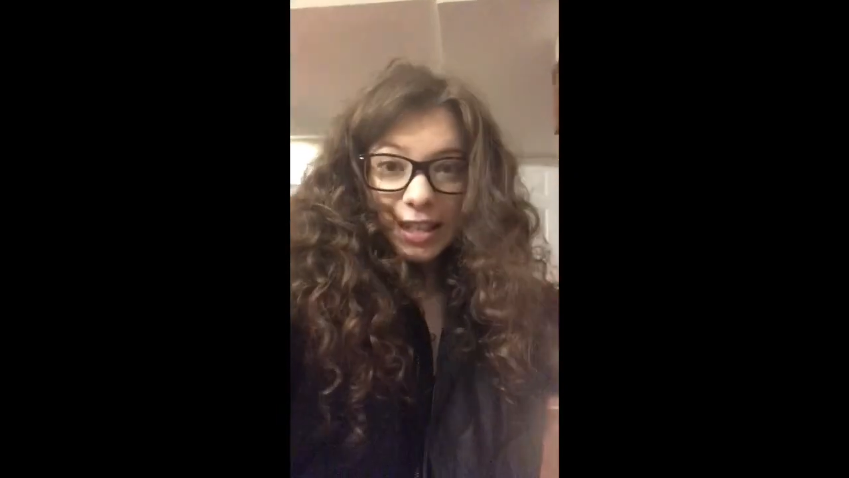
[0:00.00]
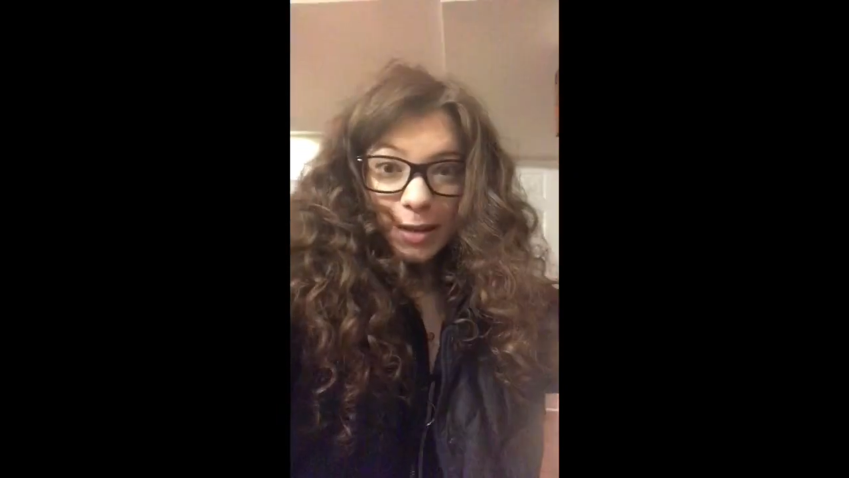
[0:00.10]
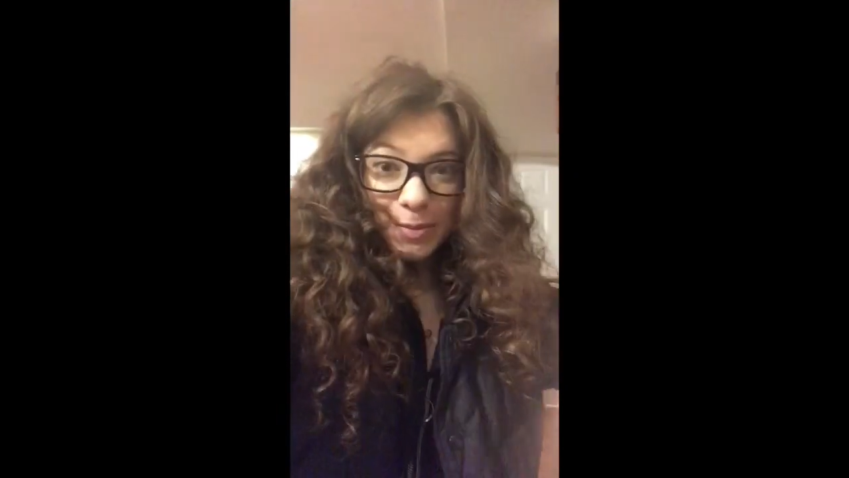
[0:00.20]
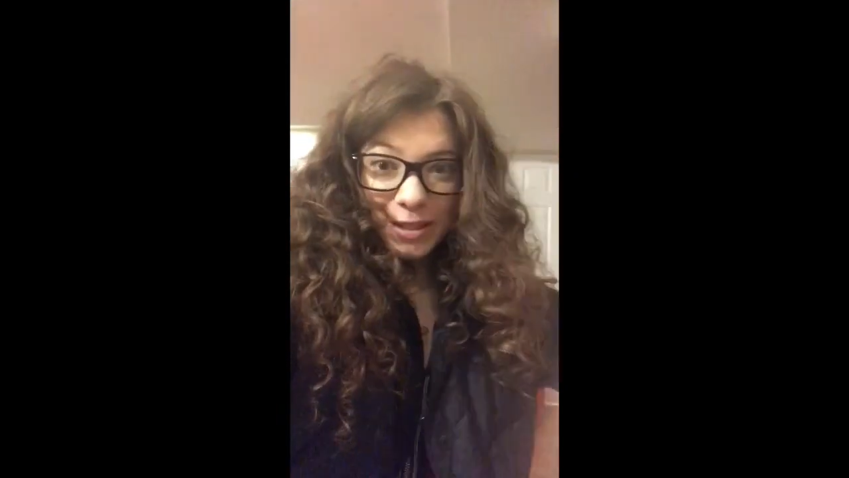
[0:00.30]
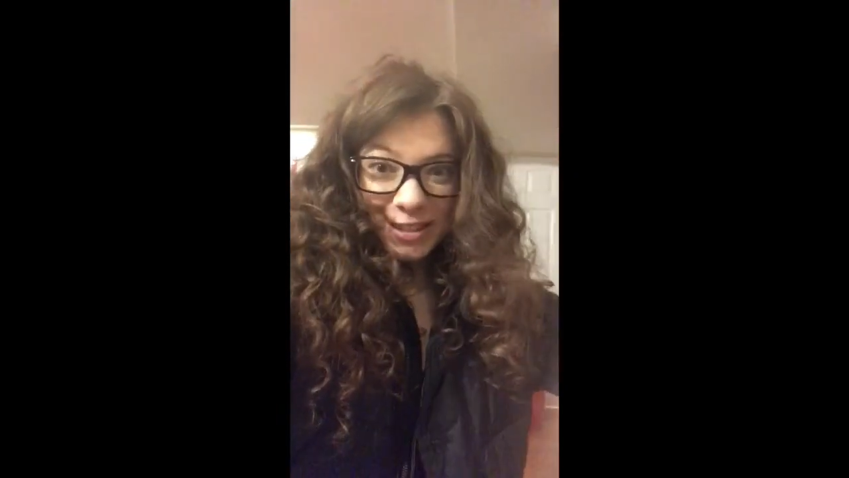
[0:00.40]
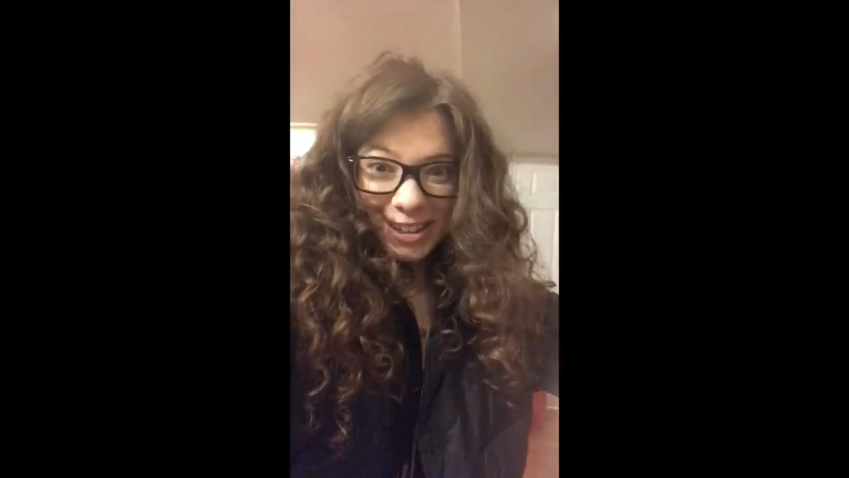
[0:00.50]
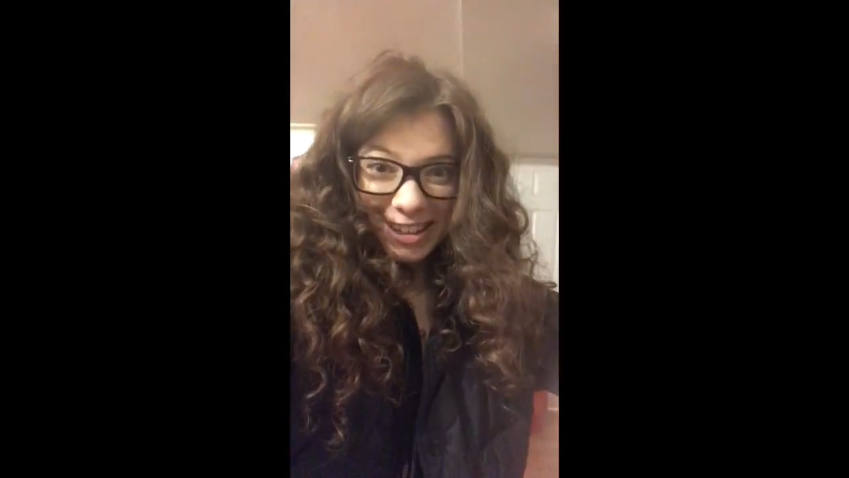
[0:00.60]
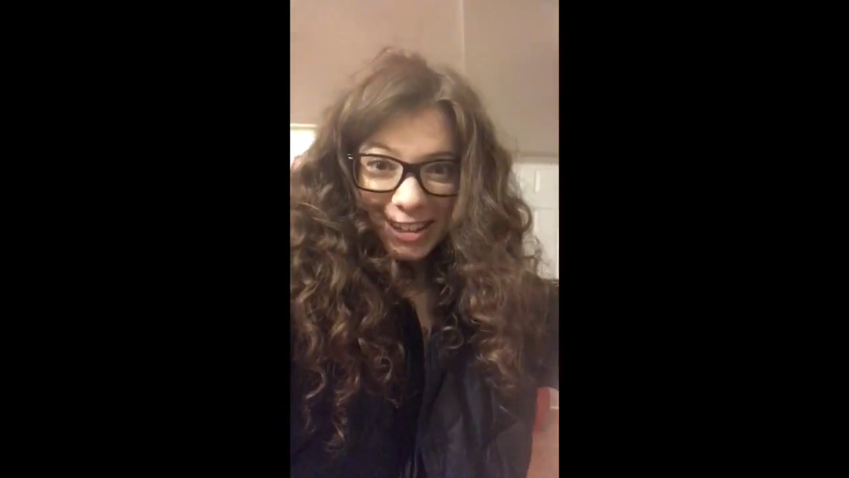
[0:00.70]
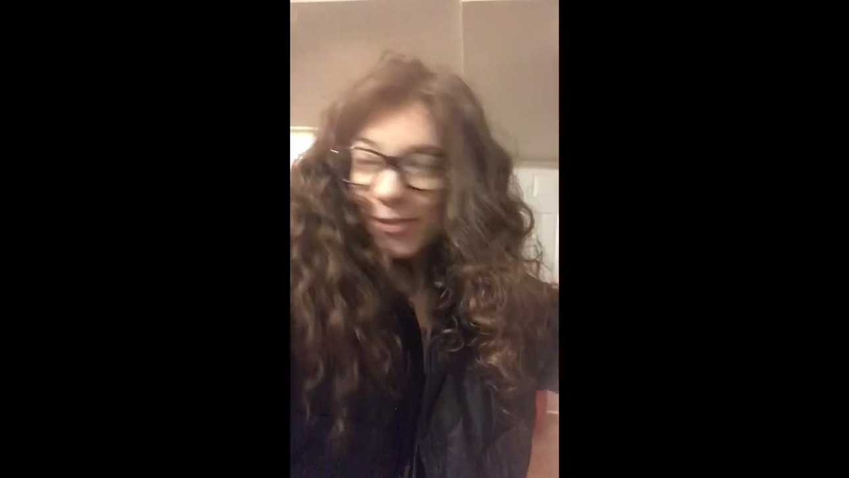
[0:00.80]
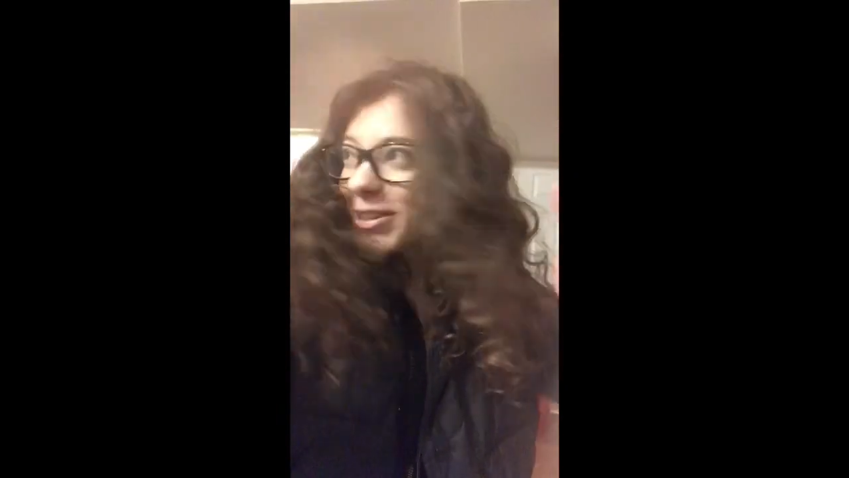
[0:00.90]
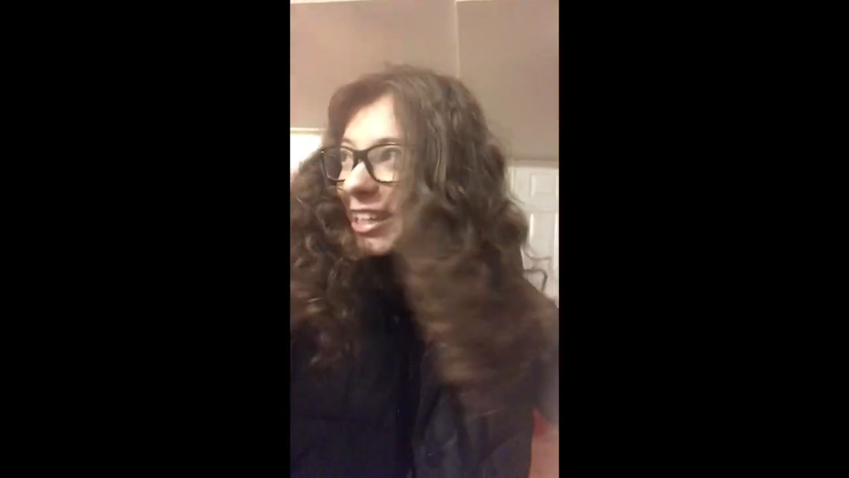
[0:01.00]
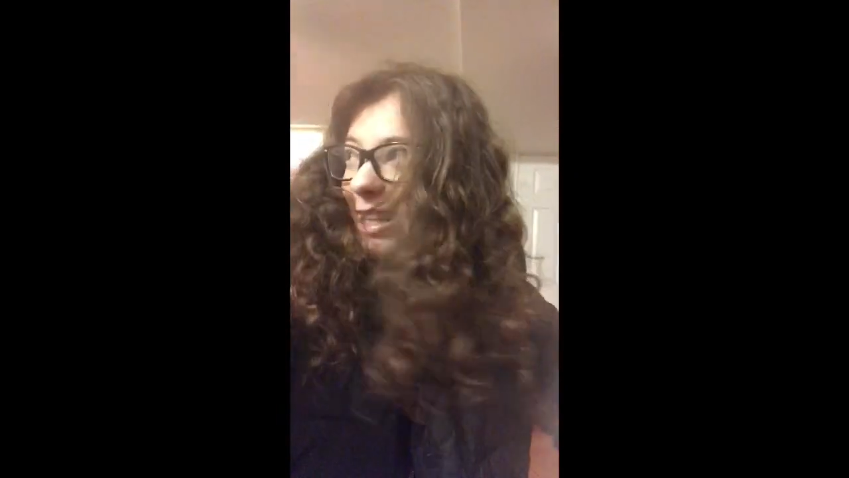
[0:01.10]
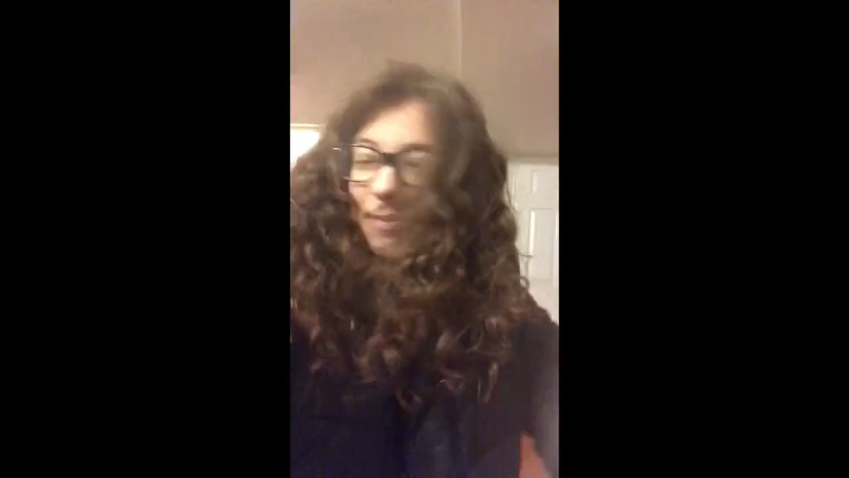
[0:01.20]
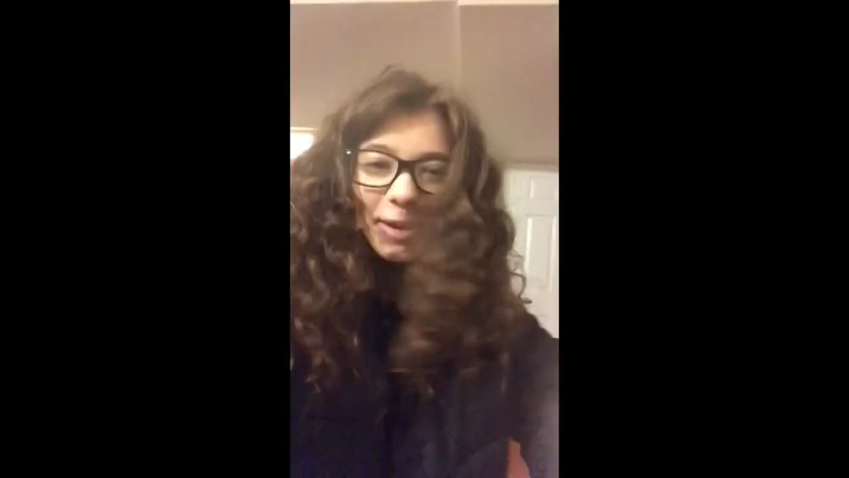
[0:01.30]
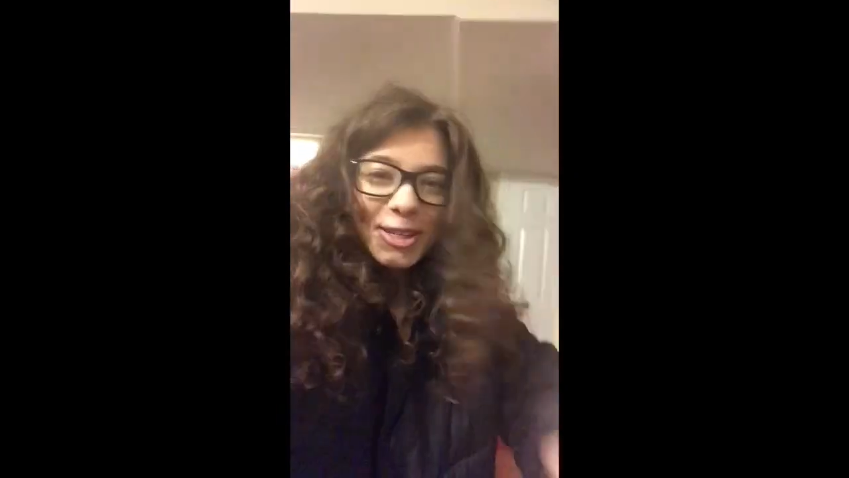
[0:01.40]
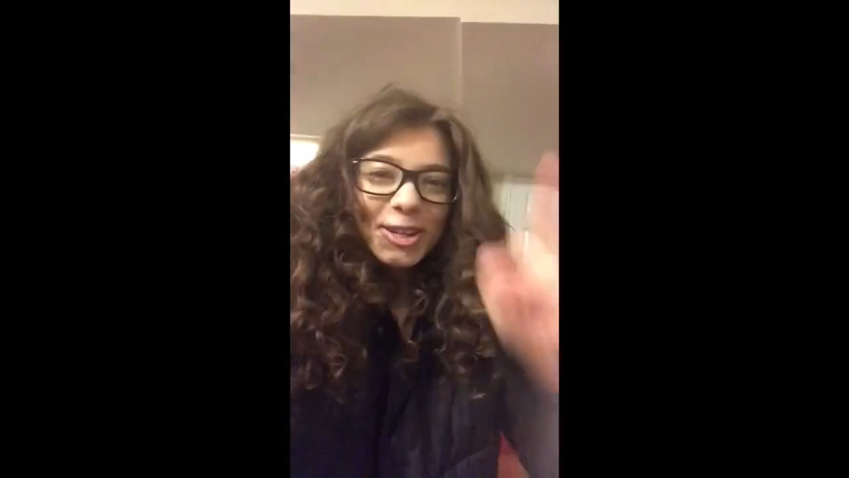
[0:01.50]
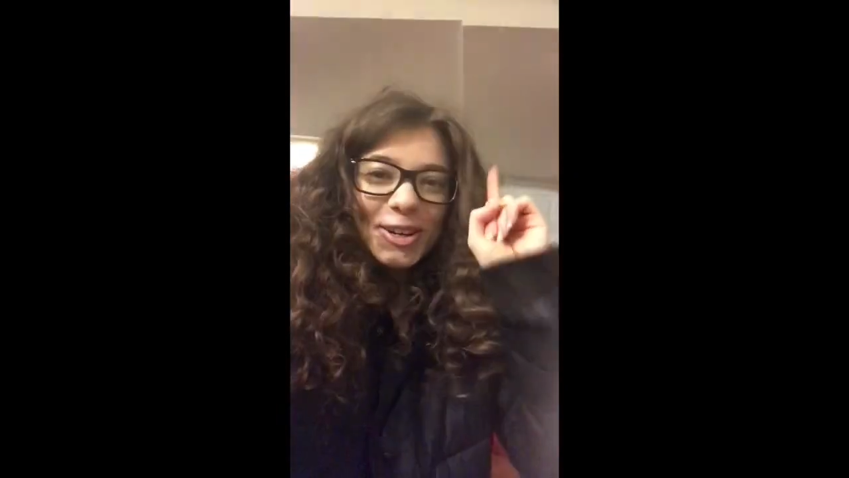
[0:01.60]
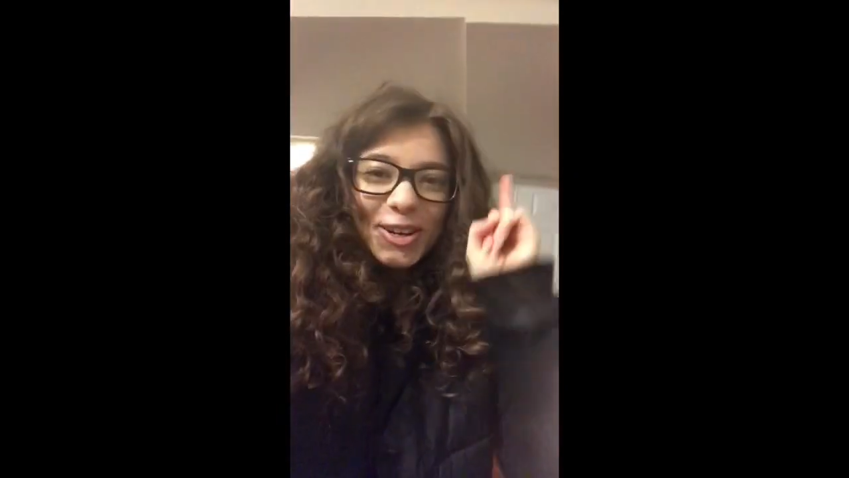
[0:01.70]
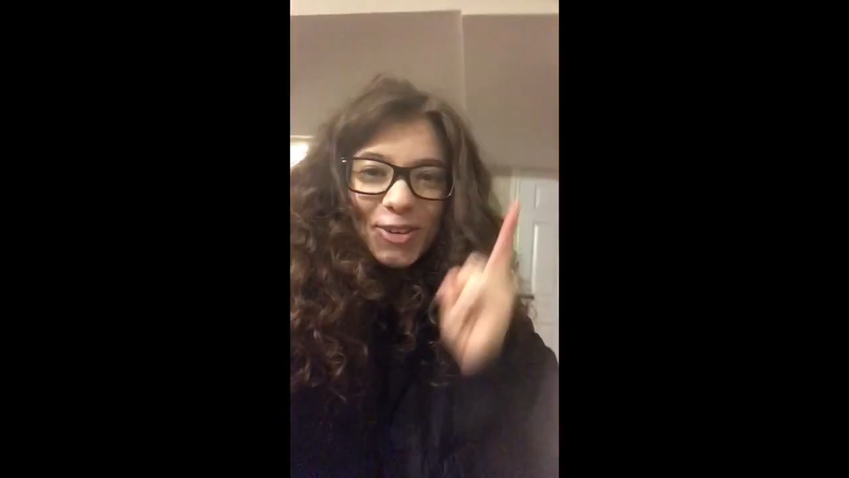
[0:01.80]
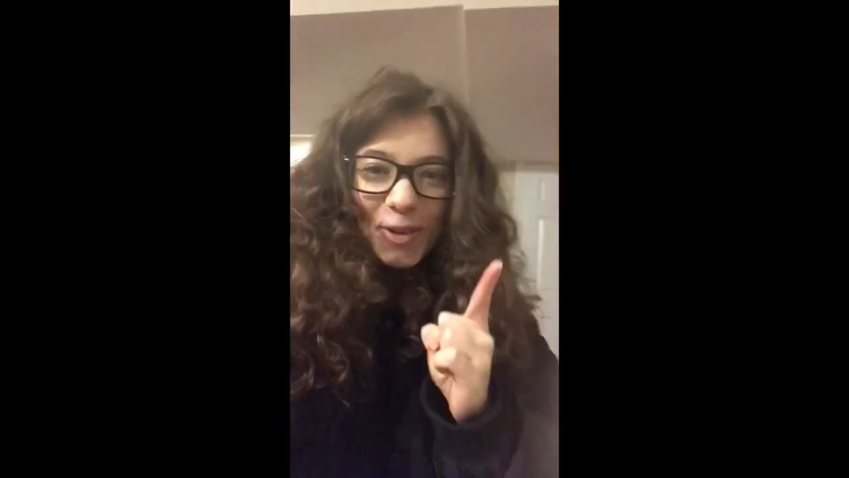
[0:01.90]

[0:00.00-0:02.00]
tips for taking a picture: